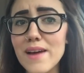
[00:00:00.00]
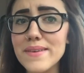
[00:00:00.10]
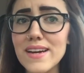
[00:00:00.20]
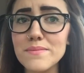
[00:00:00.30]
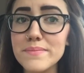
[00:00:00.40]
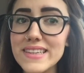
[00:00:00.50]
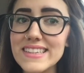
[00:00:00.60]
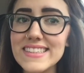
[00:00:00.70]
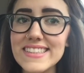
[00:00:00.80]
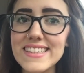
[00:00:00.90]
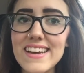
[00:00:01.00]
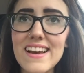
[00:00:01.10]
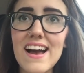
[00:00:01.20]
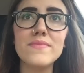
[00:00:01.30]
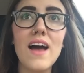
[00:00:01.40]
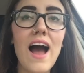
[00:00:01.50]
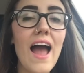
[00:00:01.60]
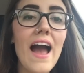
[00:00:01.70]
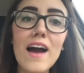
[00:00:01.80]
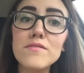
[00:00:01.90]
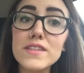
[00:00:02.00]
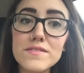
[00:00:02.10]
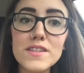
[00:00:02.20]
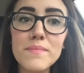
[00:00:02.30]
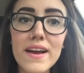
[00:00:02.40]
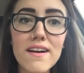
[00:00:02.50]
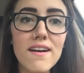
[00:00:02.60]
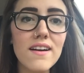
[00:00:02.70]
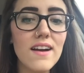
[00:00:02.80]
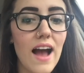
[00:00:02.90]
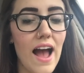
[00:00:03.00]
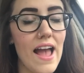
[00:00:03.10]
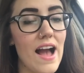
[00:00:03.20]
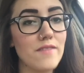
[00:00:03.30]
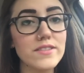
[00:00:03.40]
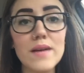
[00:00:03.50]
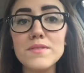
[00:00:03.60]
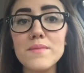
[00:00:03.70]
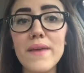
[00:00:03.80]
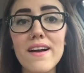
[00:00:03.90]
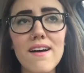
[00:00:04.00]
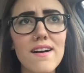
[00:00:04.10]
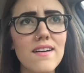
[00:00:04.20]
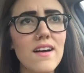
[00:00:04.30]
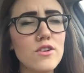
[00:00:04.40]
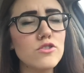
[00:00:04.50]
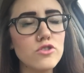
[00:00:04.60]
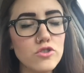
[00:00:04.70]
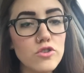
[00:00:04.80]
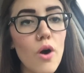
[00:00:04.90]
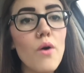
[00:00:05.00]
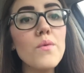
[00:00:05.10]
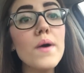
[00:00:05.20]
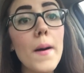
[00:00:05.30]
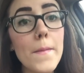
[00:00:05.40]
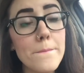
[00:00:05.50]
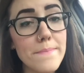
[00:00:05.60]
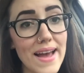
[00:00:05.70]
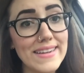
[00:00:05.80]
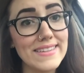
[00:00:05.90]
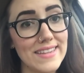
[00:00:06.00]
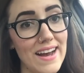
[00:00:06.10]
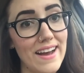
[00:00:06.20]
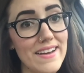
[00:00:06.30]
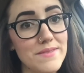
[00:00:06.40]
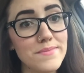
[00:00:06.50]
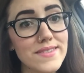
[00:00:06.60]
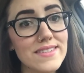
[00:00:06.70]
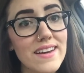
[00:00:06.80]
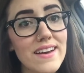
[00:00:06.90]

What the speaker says: yet, please. I have lived in my car. I have slept in my car so many times.